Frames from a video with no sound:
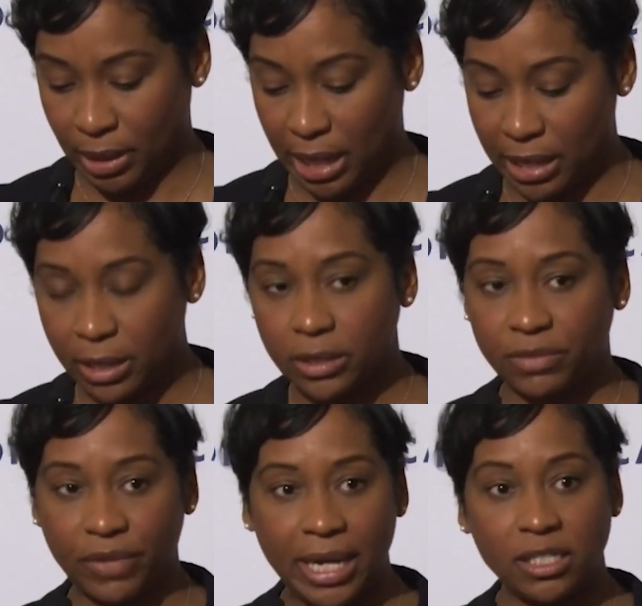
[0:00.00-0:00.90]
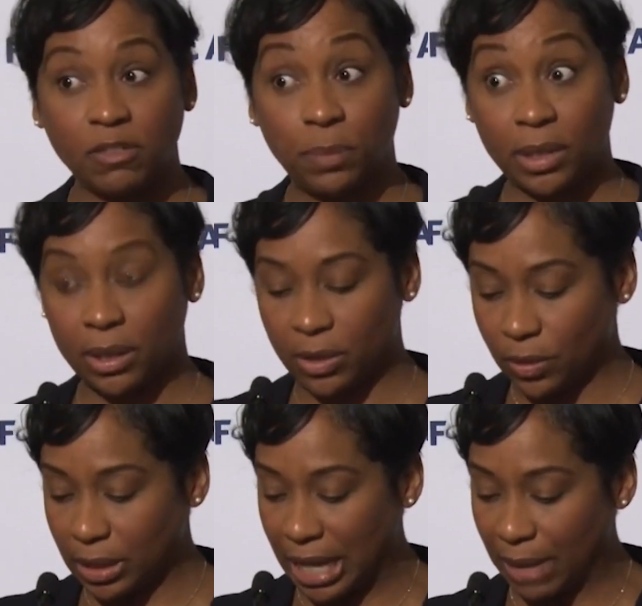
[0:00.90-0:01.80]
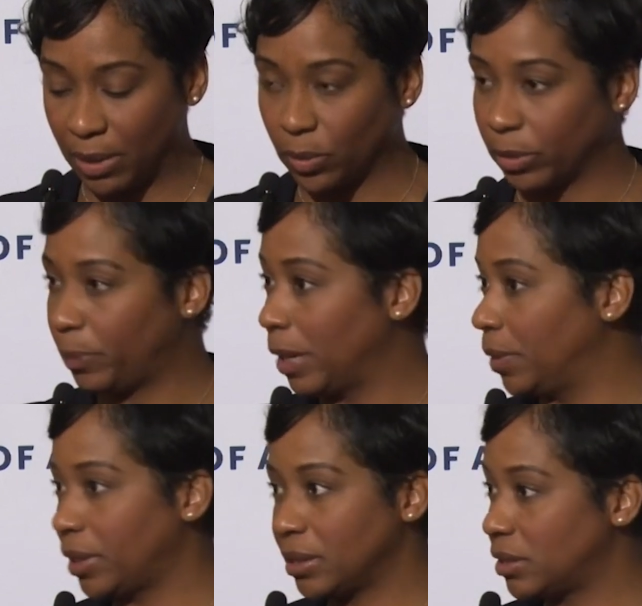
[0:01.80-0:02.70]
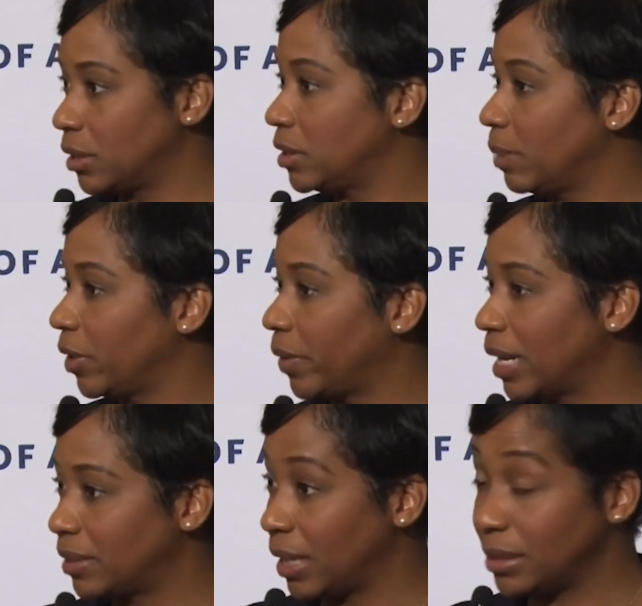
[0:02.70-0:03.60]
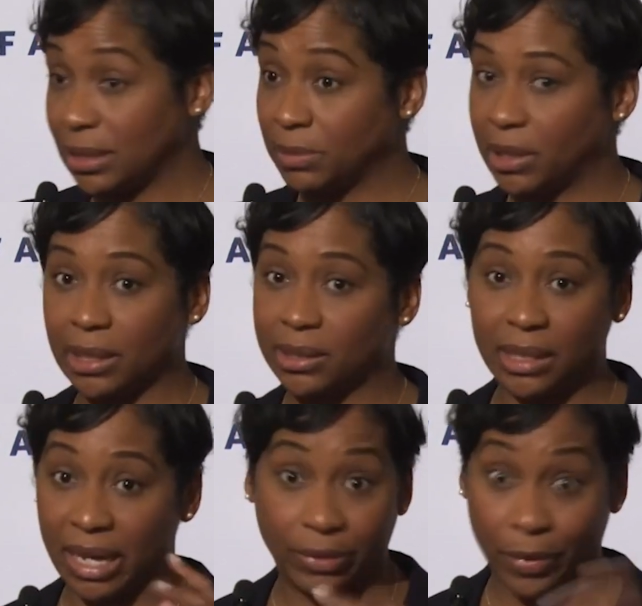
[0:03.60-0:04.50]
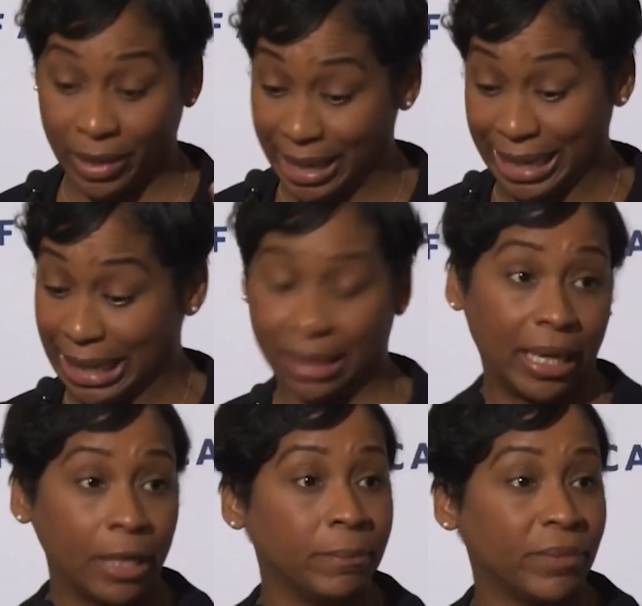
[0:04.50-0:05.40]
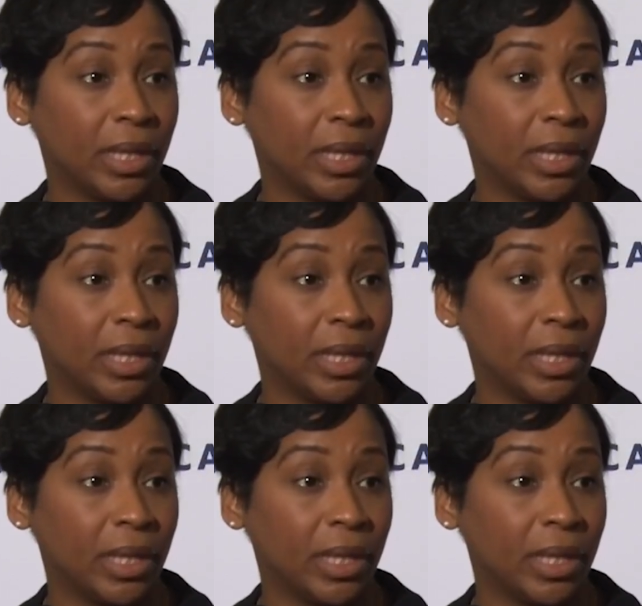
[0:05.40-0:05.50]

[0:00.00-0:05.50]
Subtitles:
And in a divisive political climate where Republicans and Democrats can't seem to get together on anything,